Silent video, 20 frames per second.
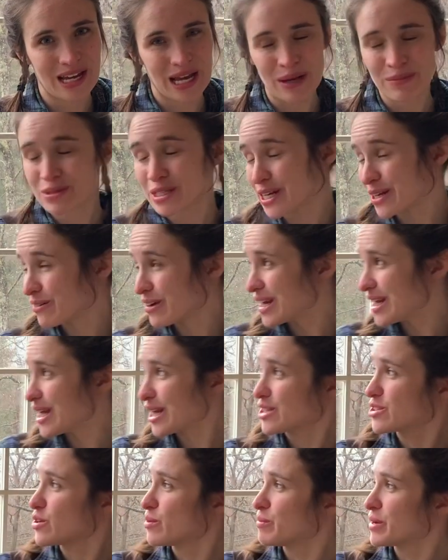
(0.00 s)
I'm sitting right
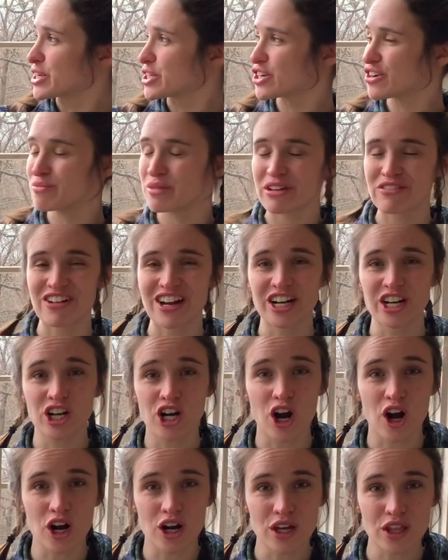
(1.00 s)
next to a picture of my friend
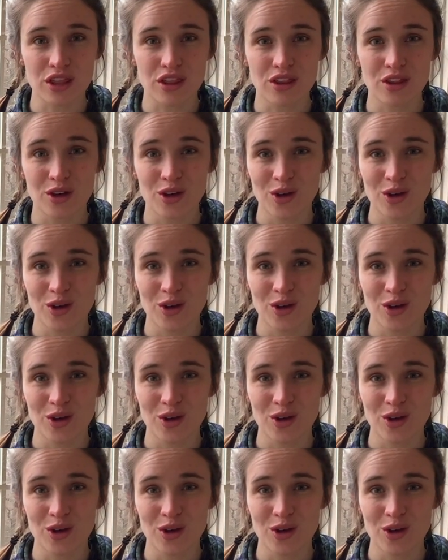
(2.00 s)
Garth,